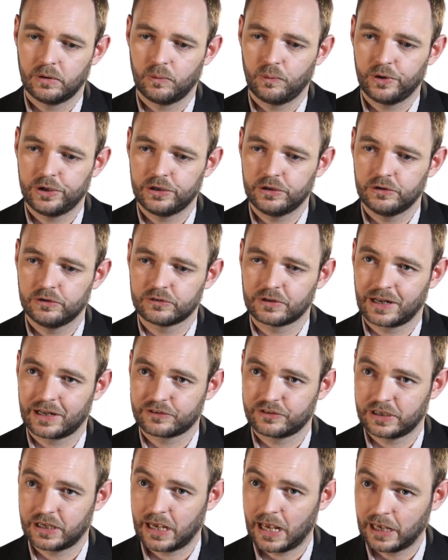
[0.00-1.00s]
we use
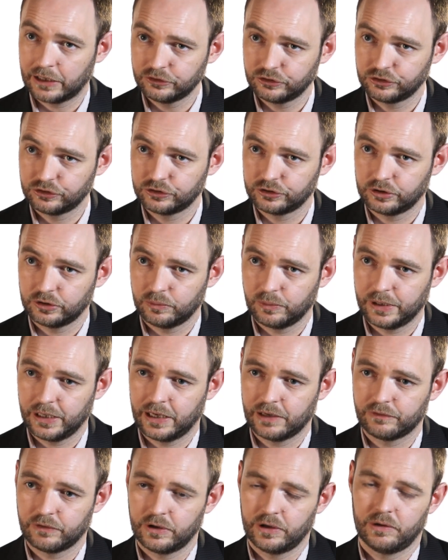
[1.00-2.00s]
Elastic Cache. We
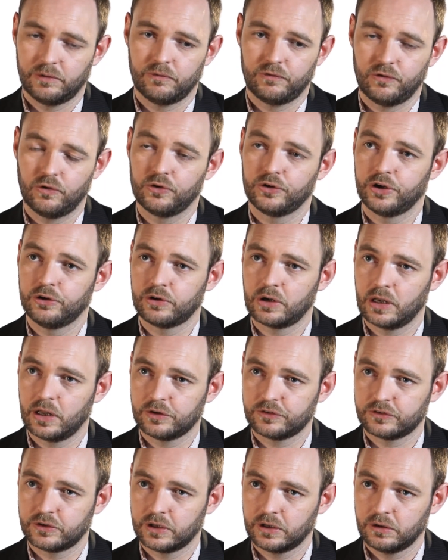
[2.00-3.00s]
have a four-node
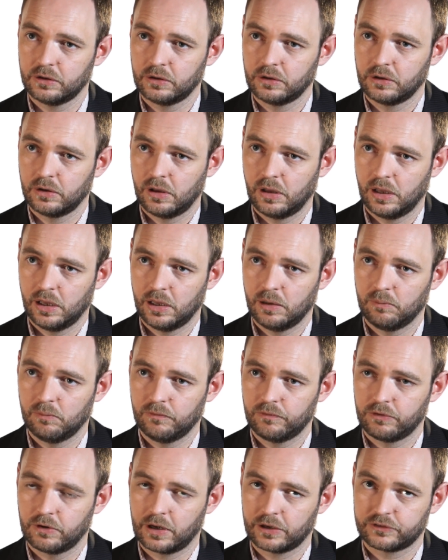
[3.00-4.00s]
cluster um,
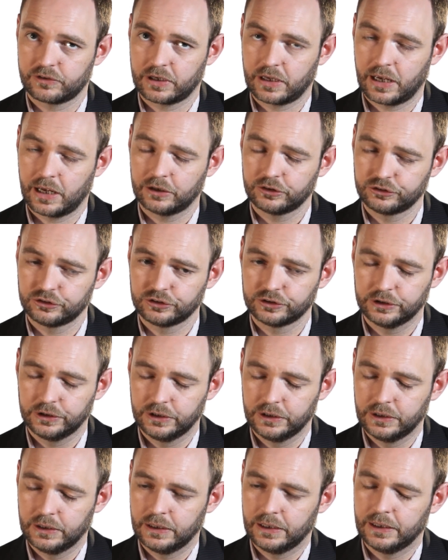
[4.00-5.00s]
for Elastic Cache.
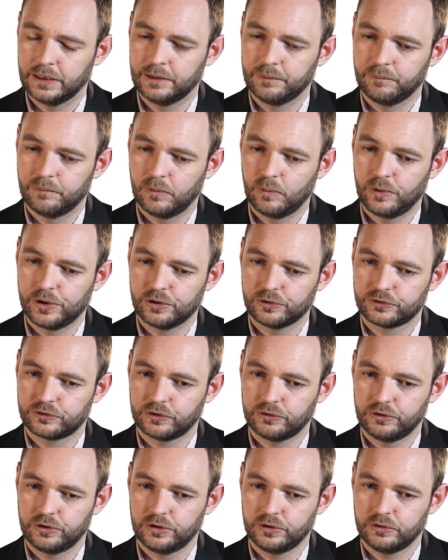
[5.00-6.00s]
Um, we also
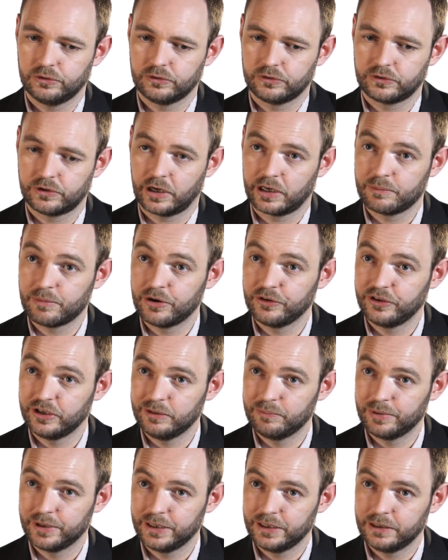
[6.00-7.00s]
use
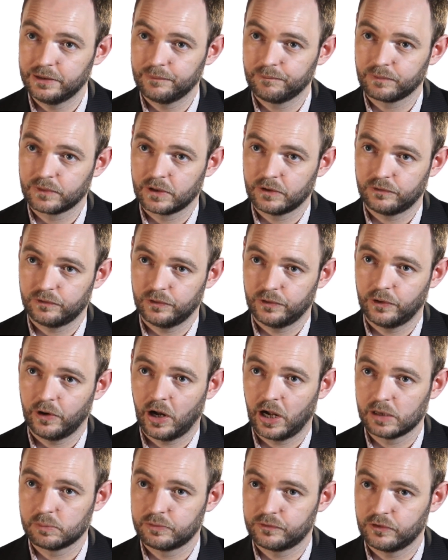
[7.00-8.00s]
DynamoDB for
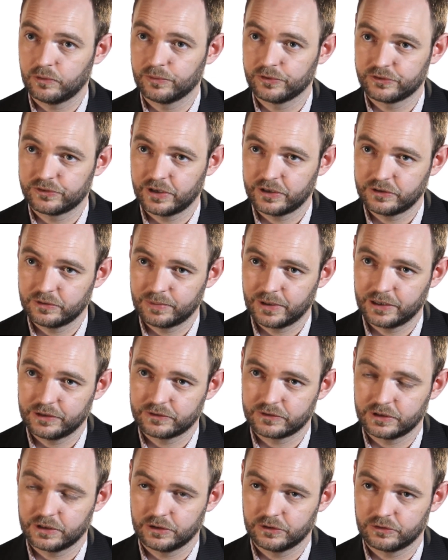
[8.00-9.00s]
high-performance
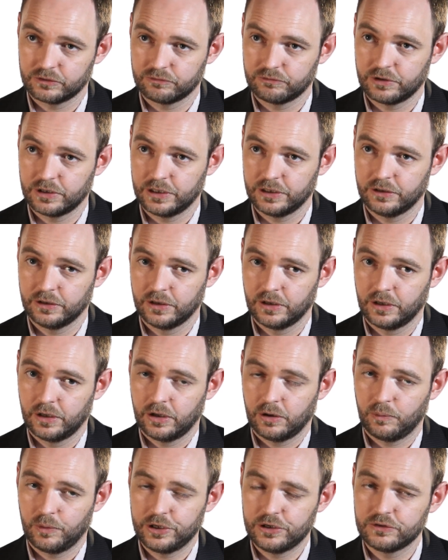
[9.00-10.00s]
databasing to really...
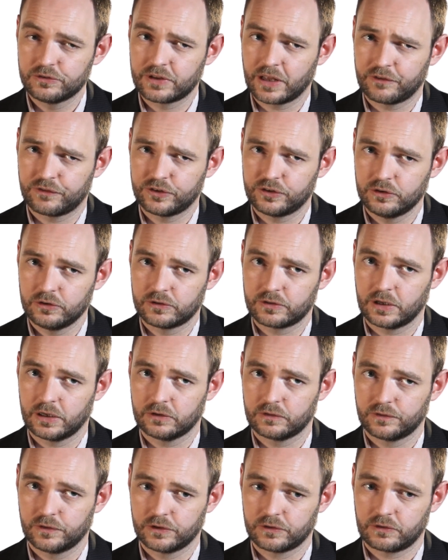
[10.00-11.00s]
We use that for two
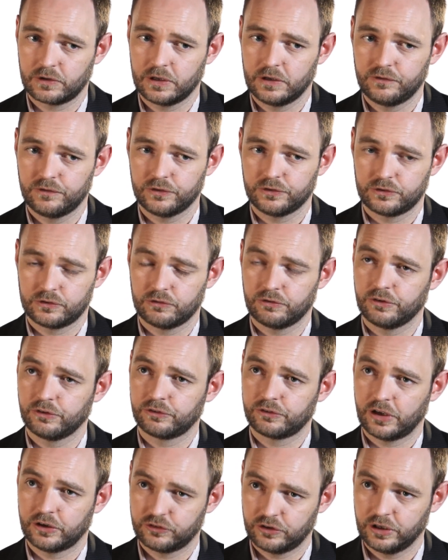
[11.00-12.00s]
things. Firstly, for storing
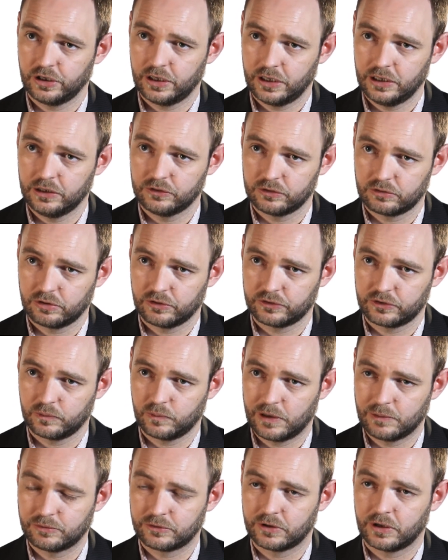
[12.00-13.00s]
session keys across the
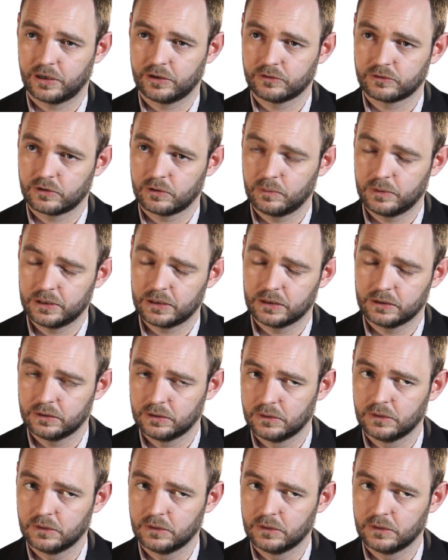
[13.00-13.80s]
website so we can